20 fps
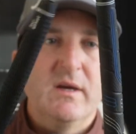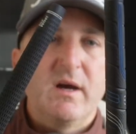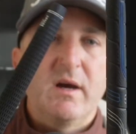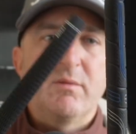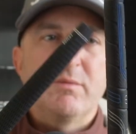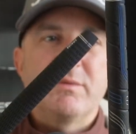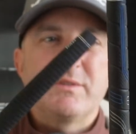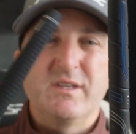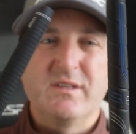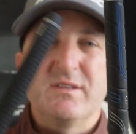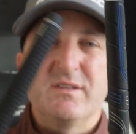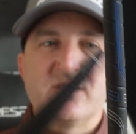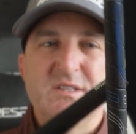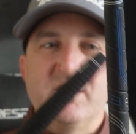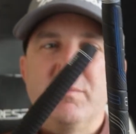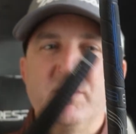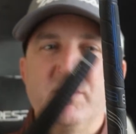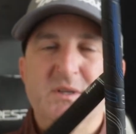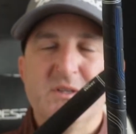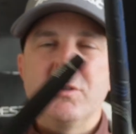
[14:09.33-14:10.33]
I would say the
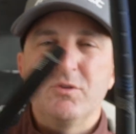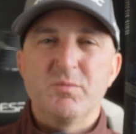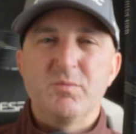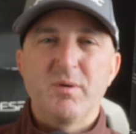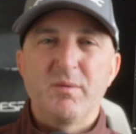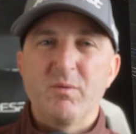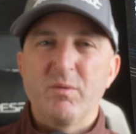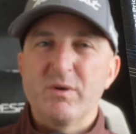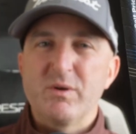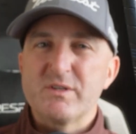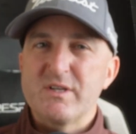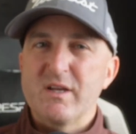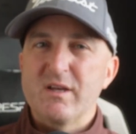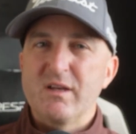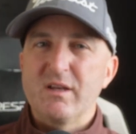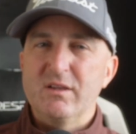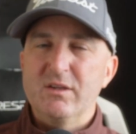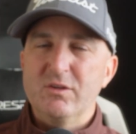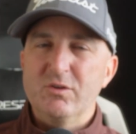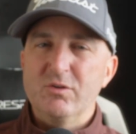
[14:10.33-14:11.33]
CP2 probably wears out a
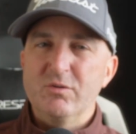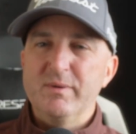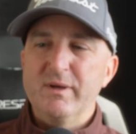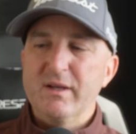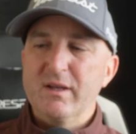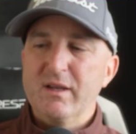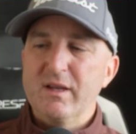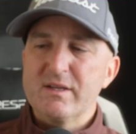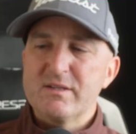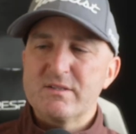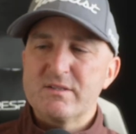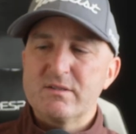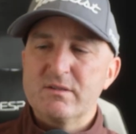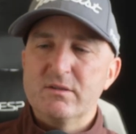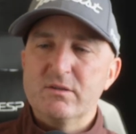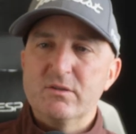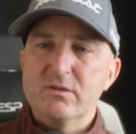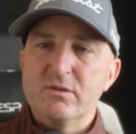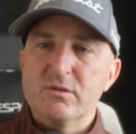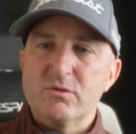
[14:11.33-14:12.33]
little bit less
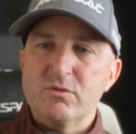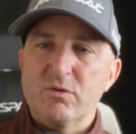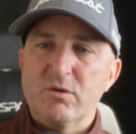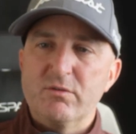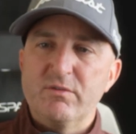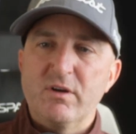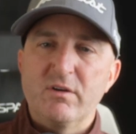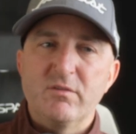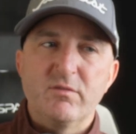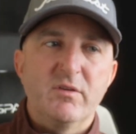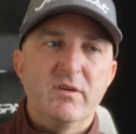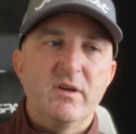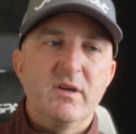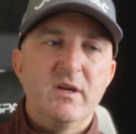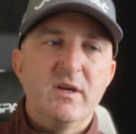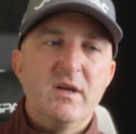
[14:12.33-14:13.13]
than the Tor Velvet,